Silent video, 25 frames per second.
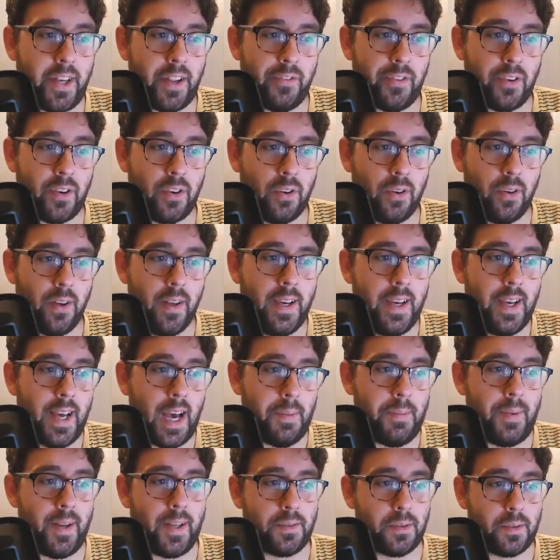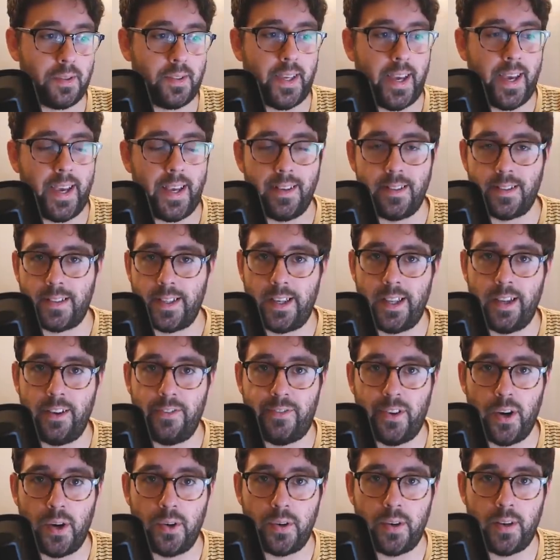difficult. I mean, as we're saying, Zinni
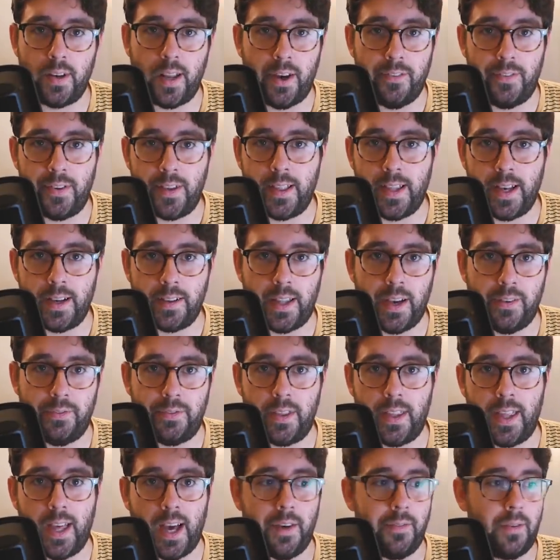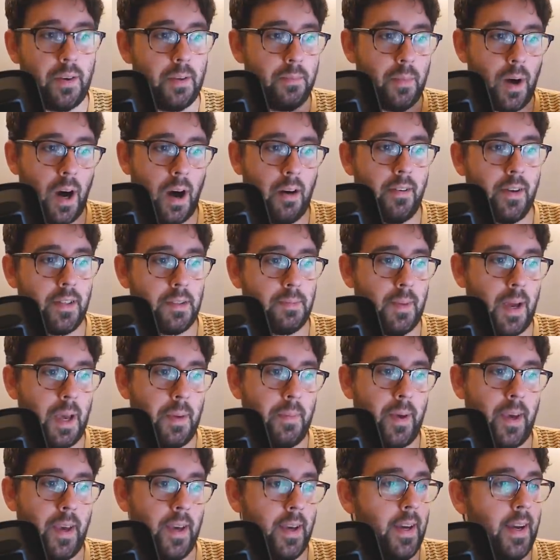and Foden, I think they definitely have it. Morris
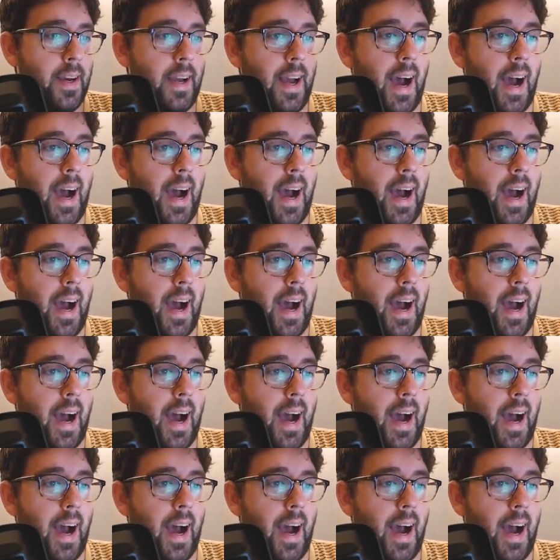maybe.